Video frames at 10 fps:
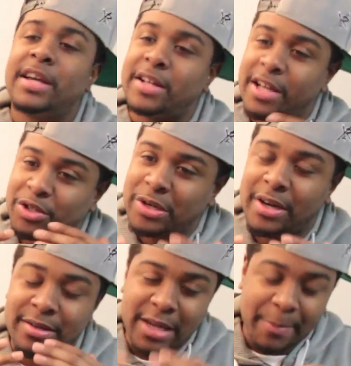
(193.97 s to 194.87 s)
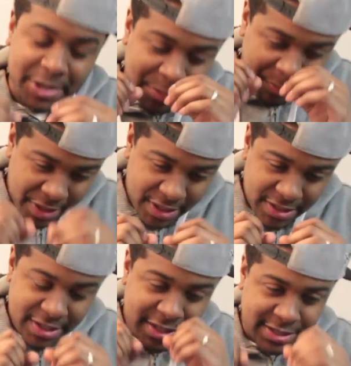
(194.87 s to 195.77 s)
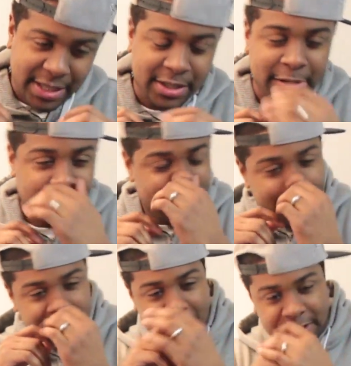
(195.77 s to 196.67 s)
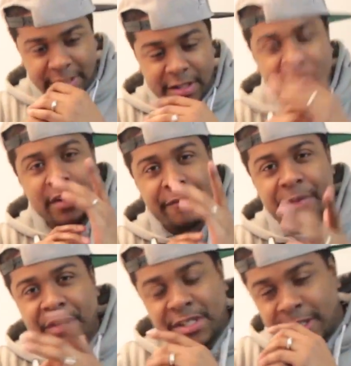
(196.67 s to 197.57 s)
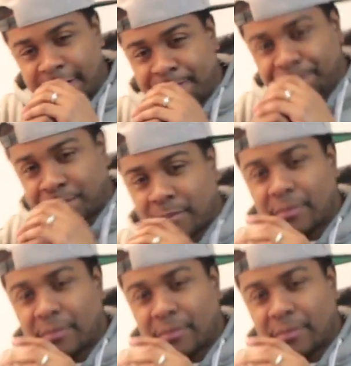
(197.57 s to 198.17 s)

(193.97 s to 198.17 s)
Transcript: and try to name as many as I could. So let's see. 50 Cent,